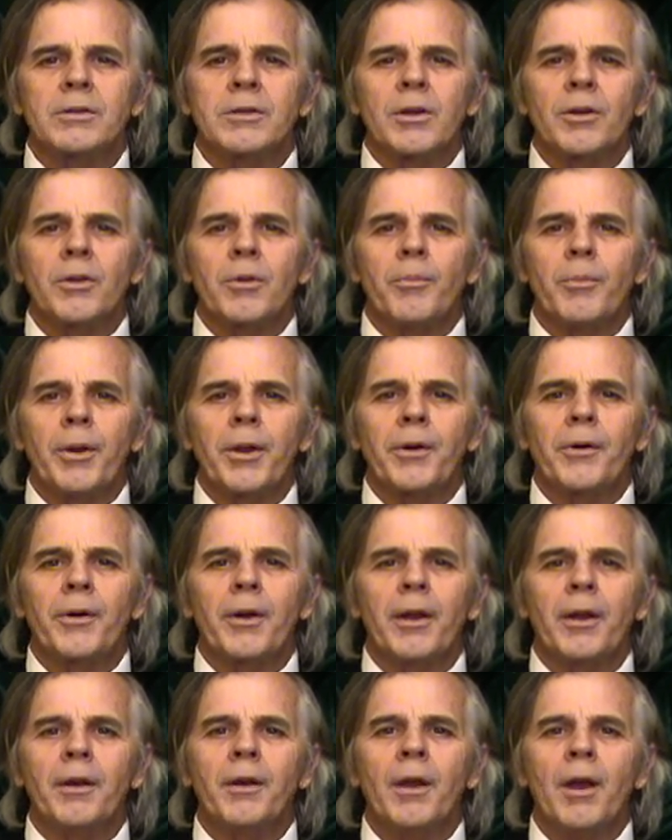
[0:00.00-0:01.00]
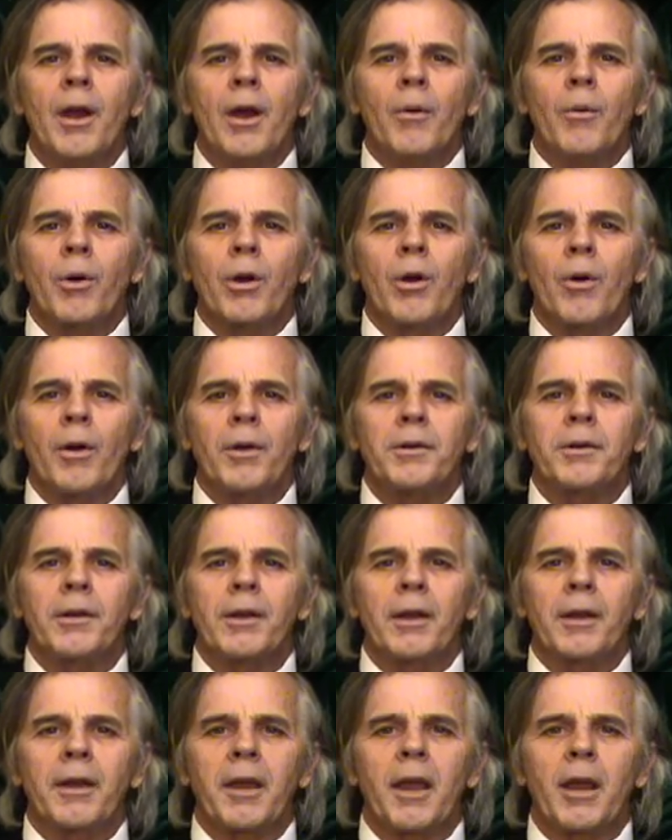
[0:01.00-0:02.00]
Until the bitter end, we're going to
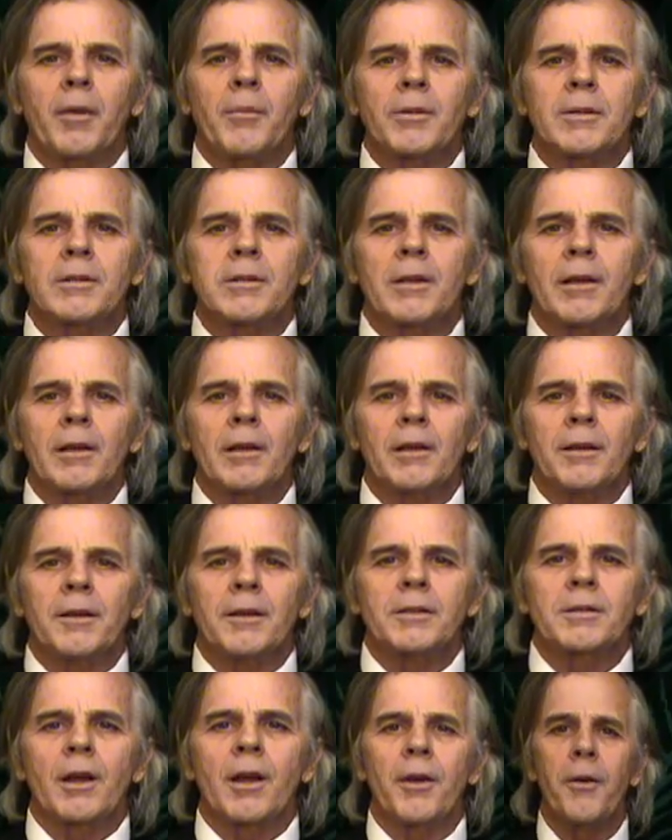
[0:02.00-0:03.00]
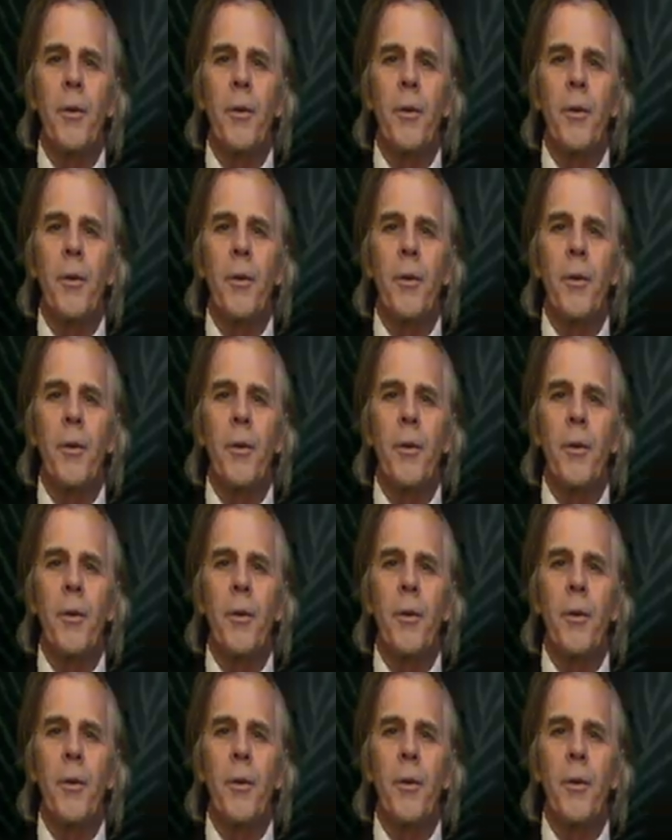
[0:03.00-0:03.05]
get cannabis legal in this